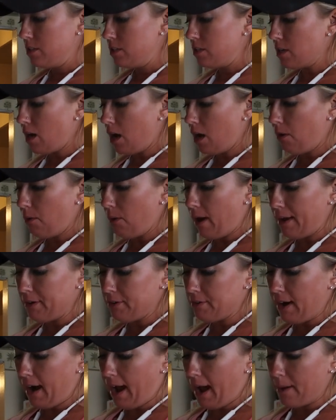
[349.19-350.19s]
So I
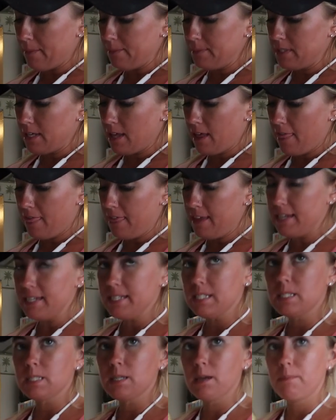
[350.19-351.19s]
grabbed
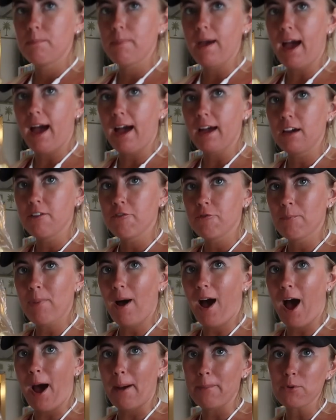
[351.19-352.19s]
this bag of
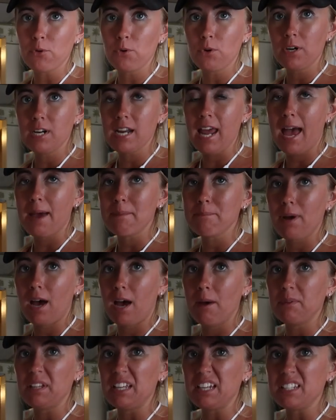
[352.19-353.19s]
popcorn at
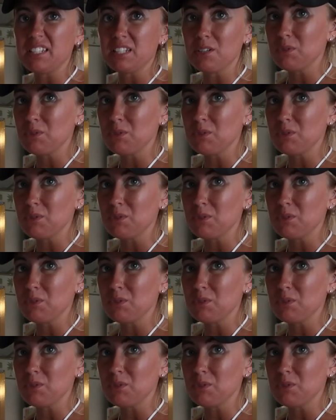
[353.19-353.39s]
Publix.